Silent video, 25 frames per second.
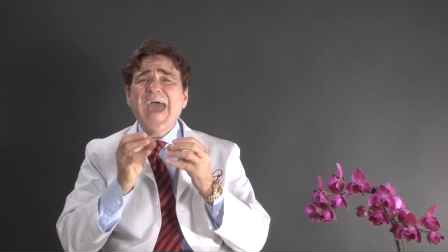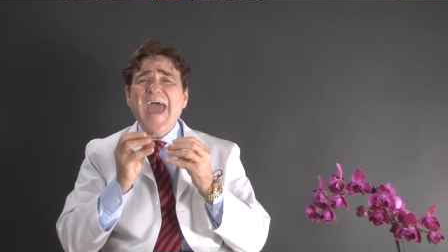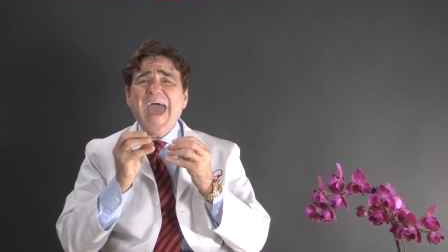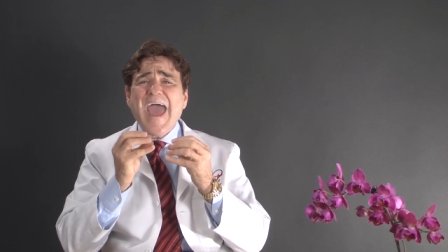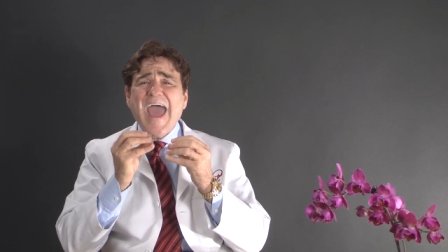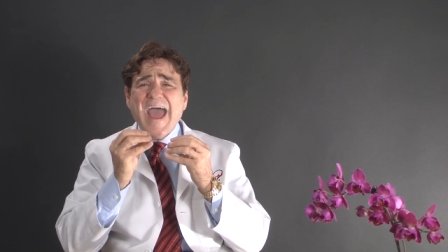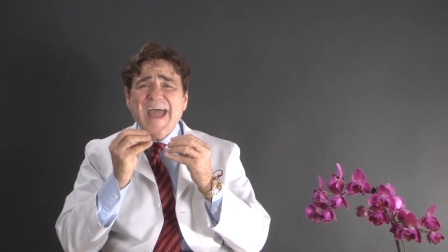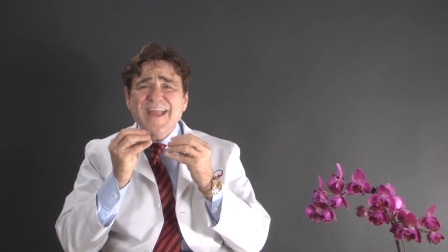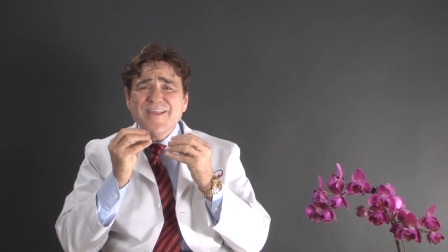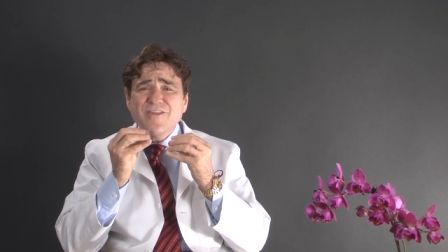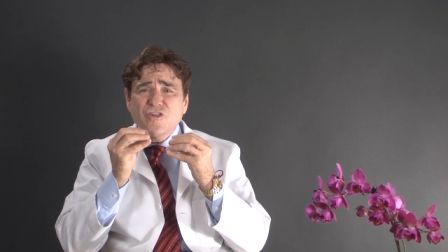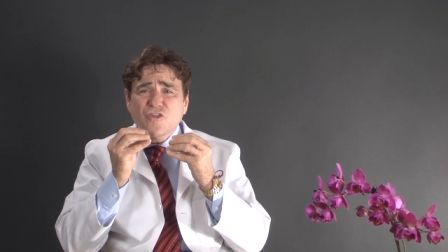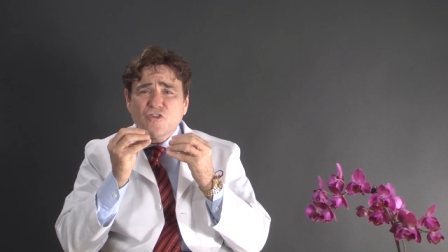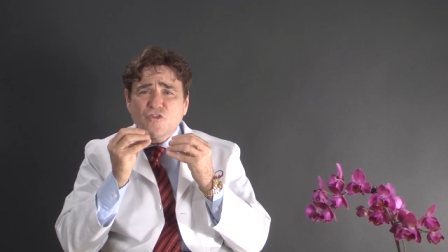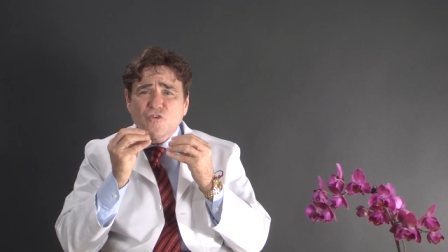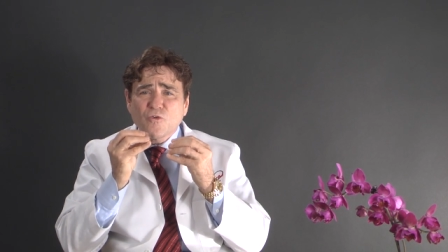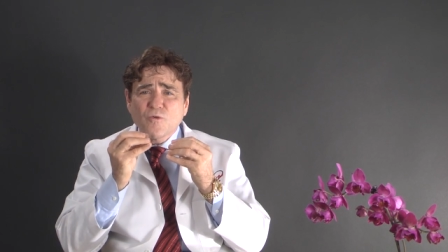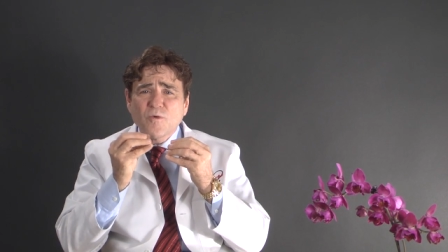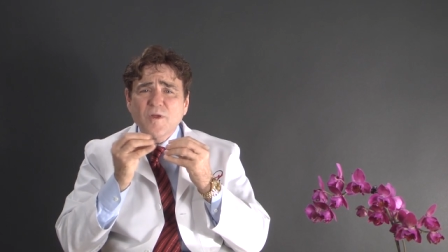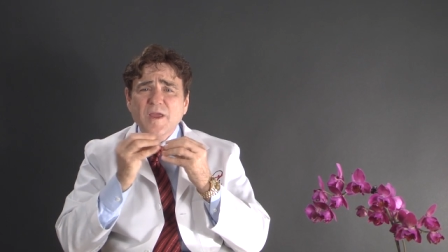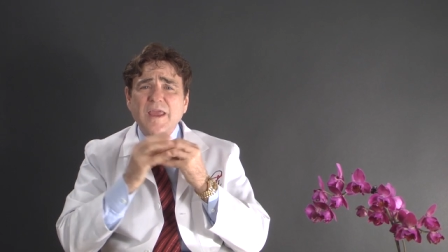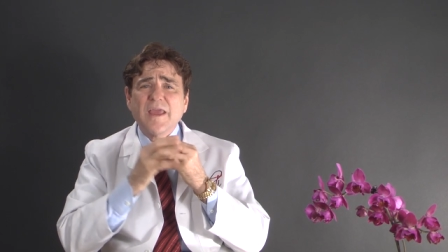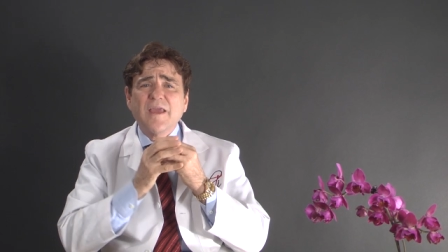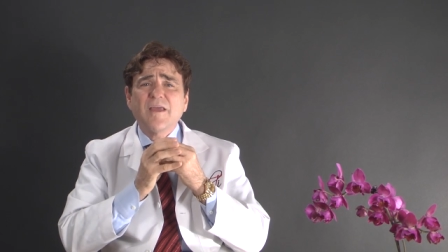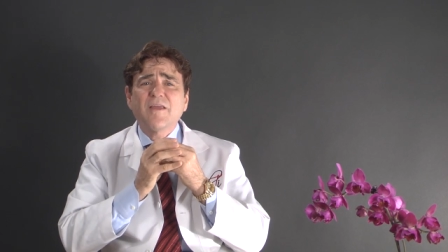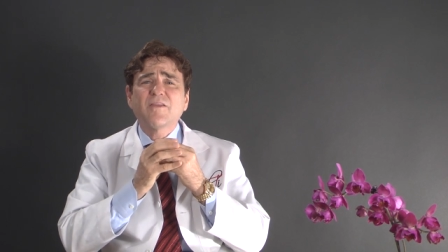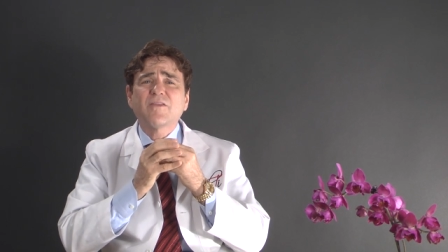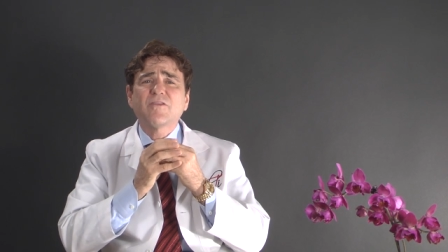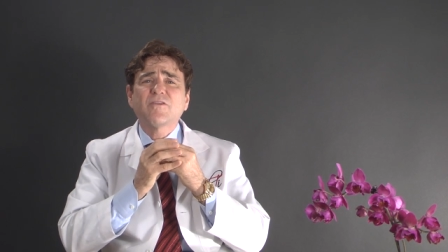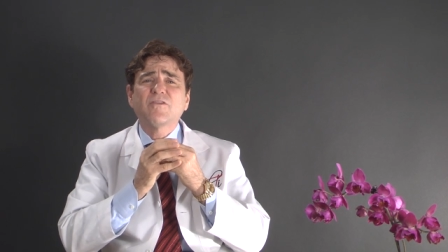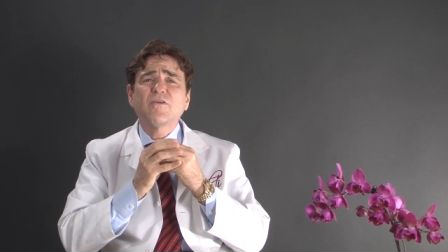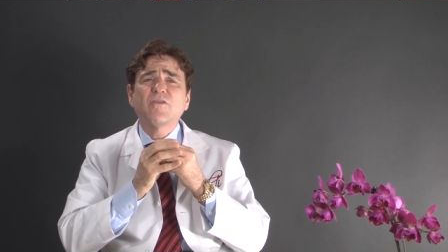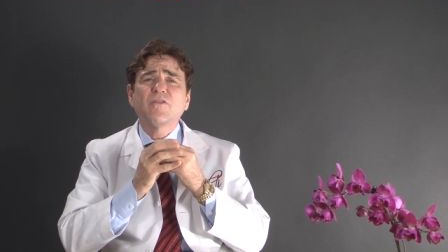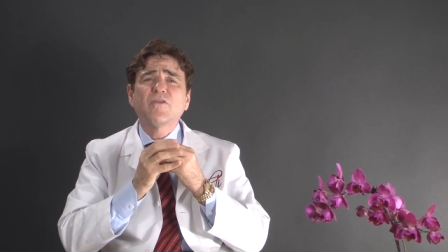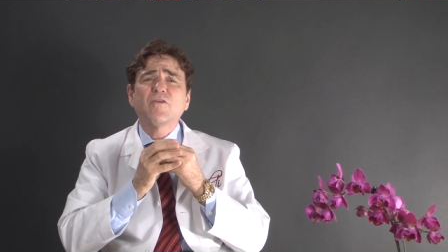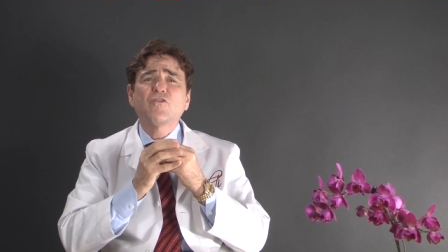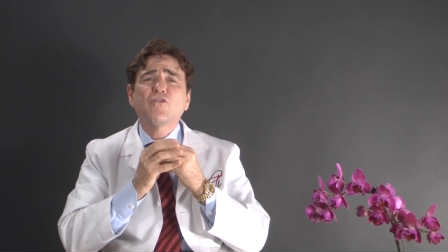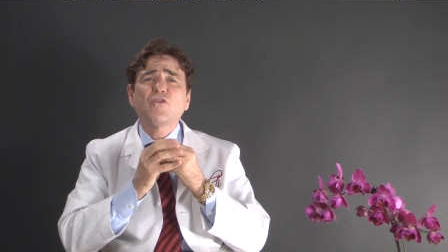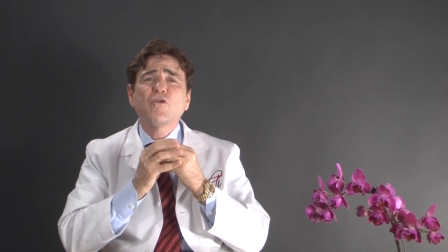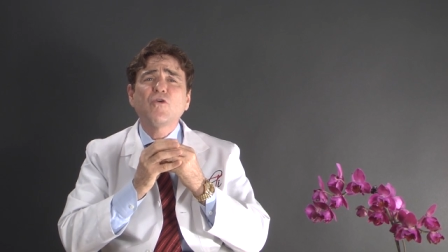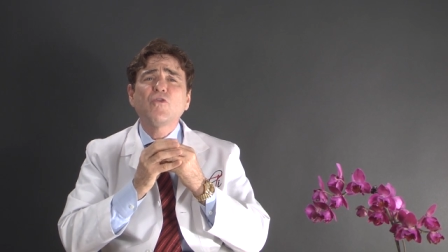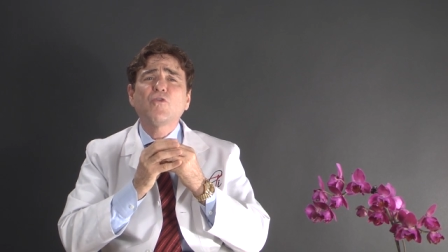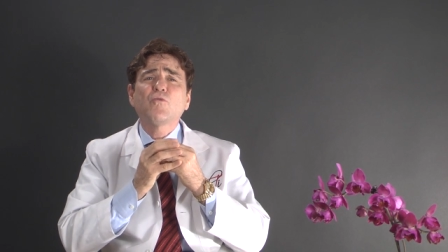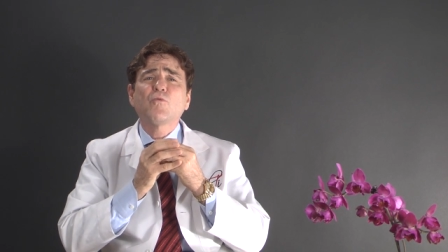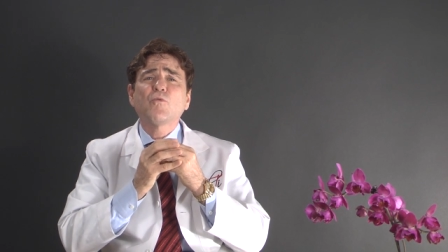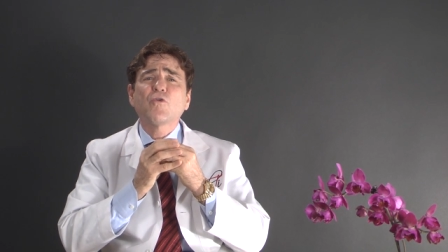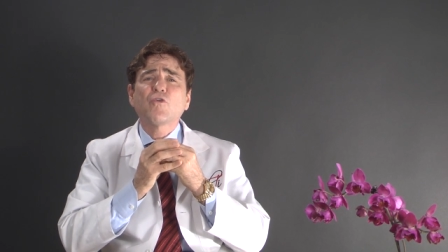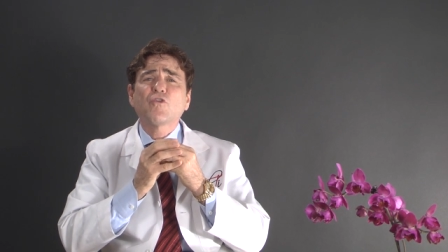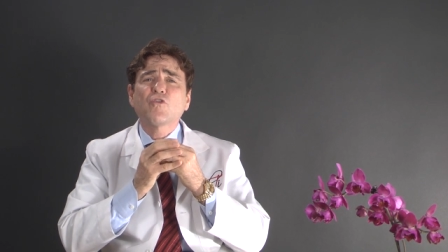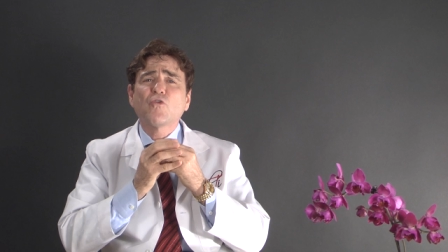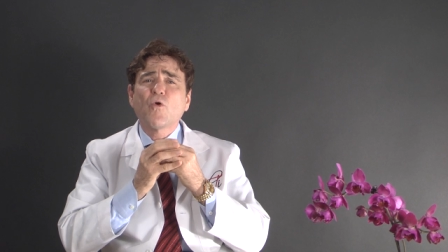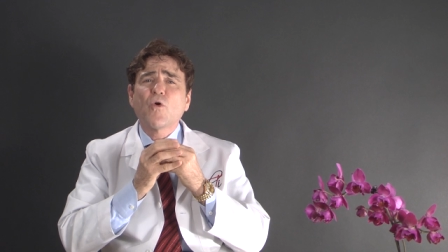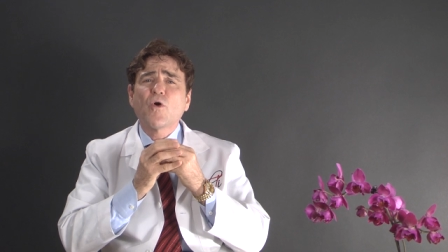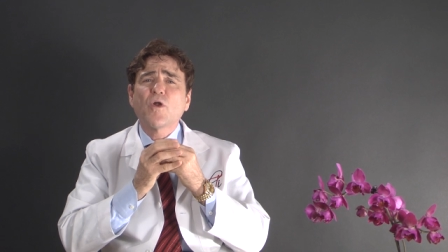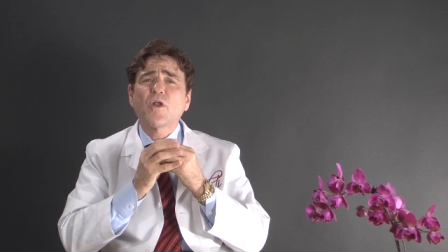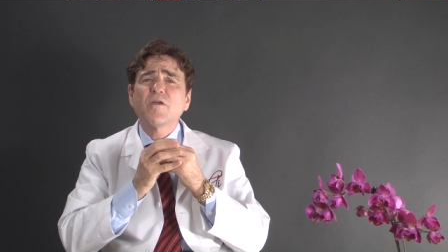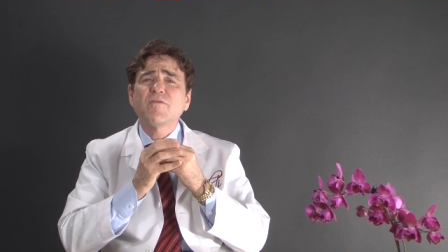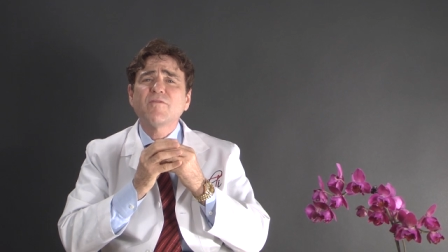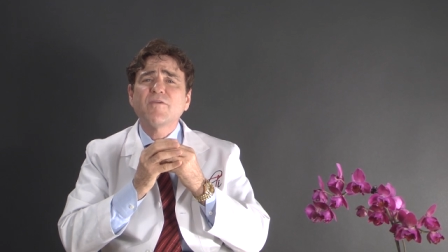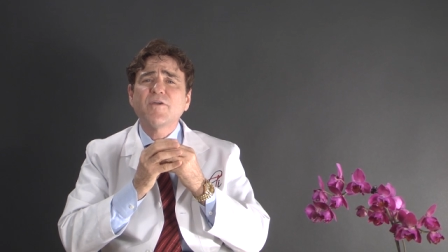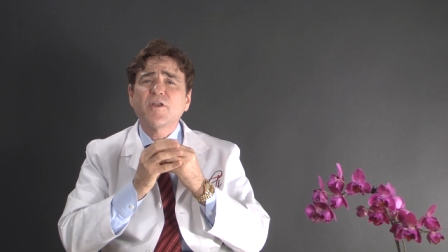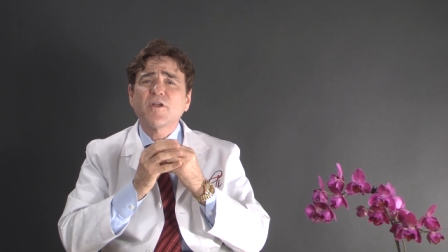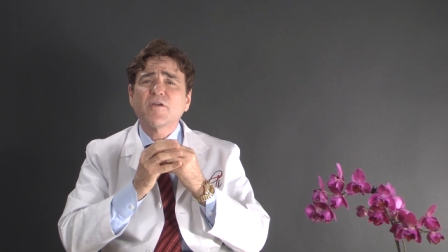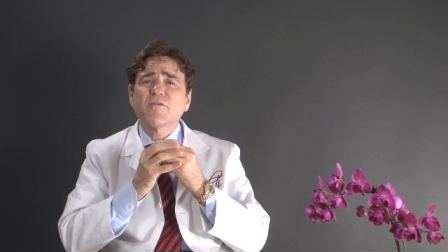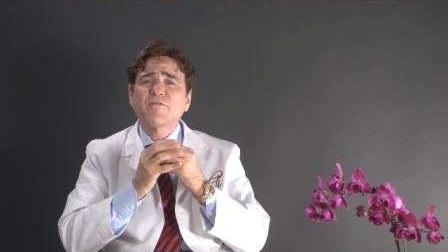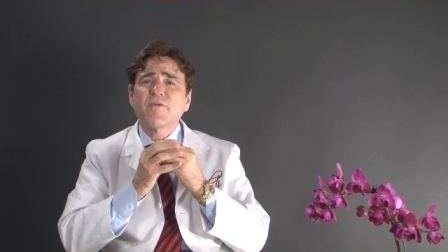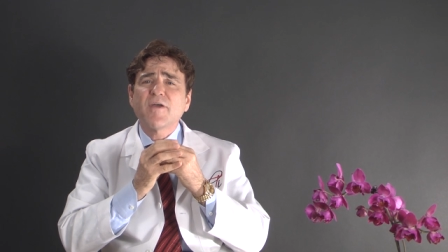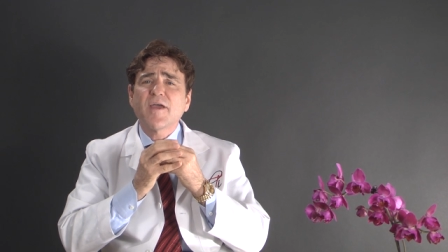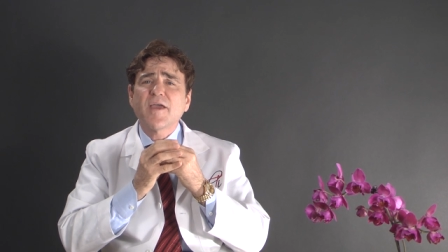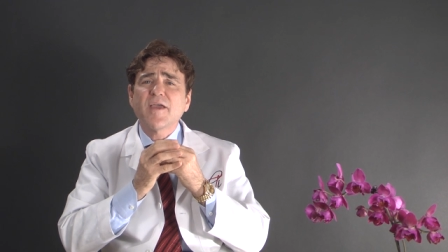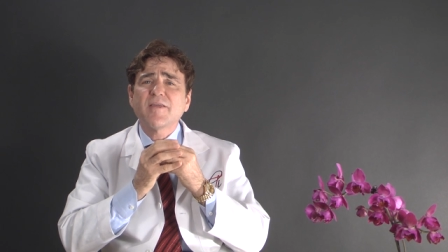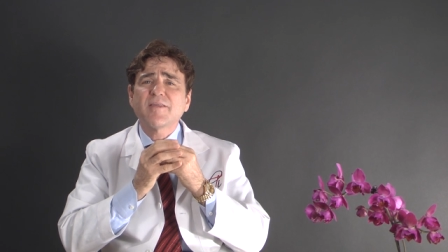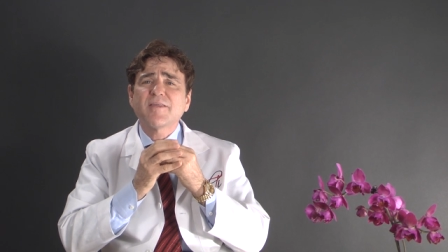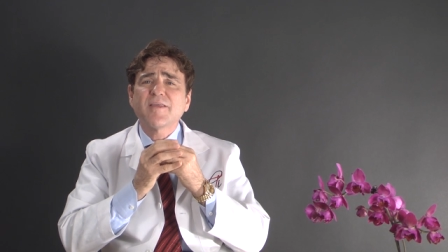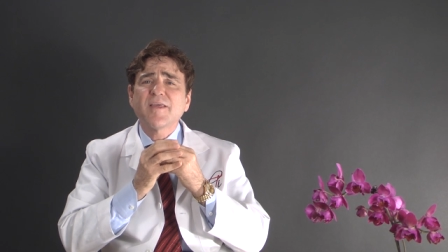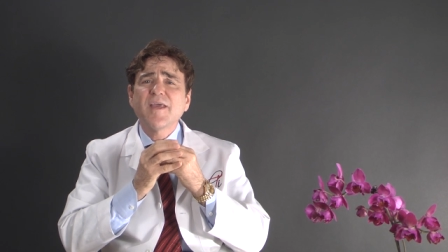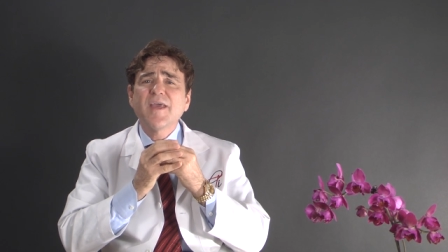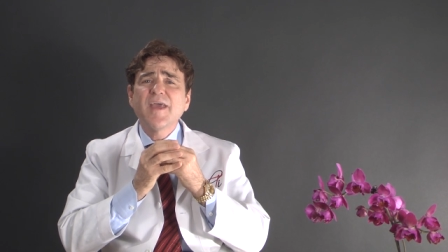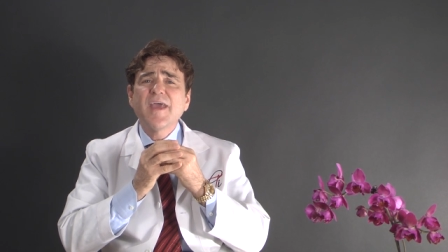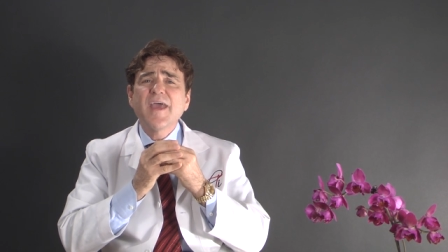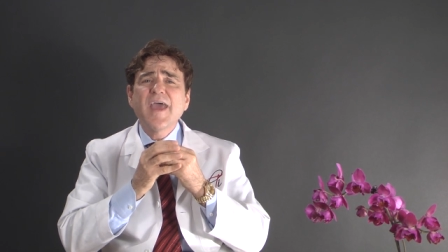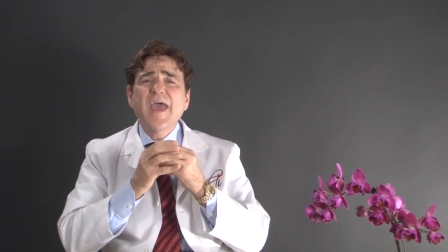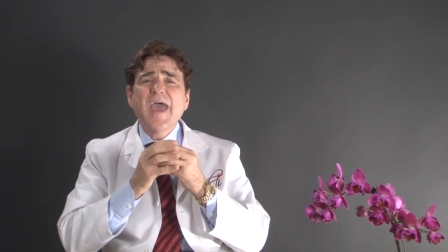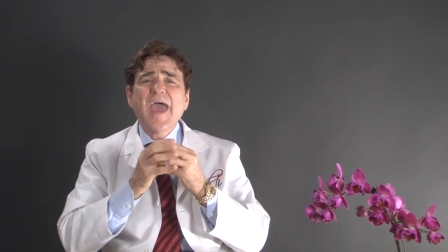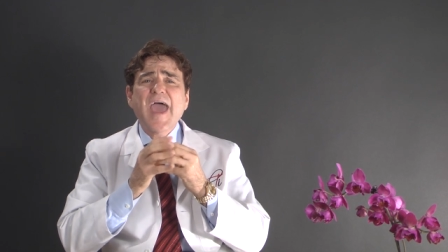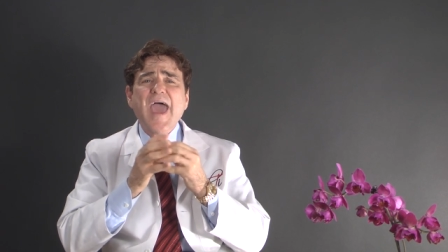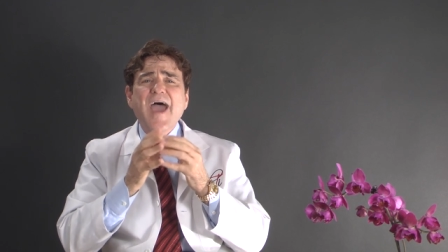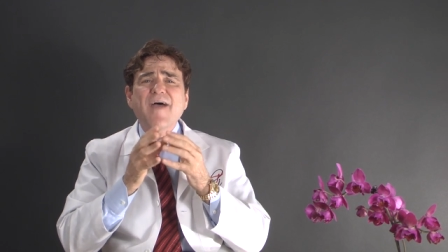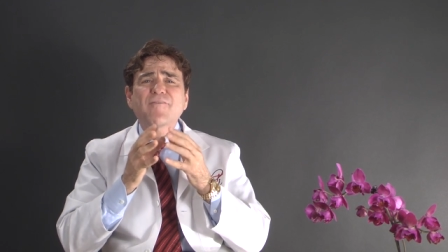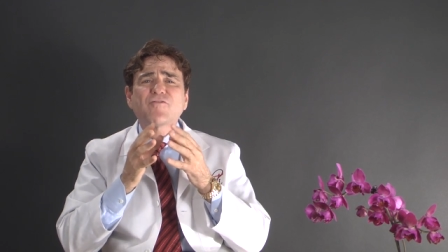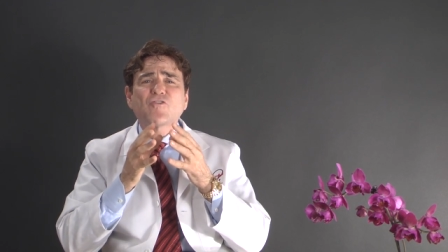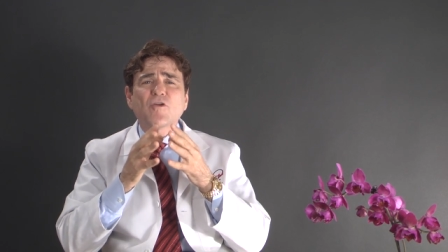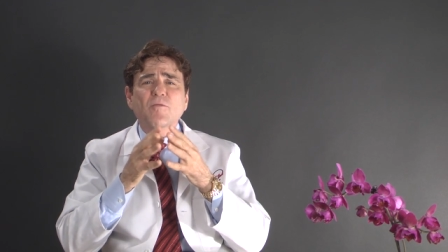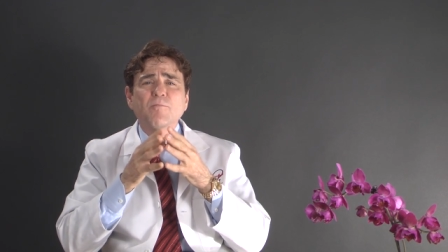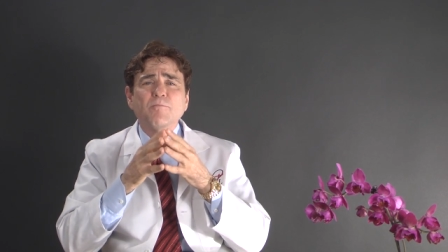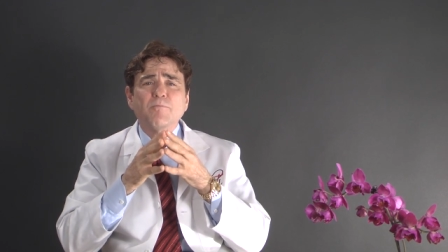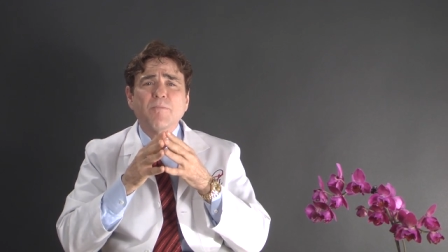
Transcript: adds strength to the tooth restorative interface after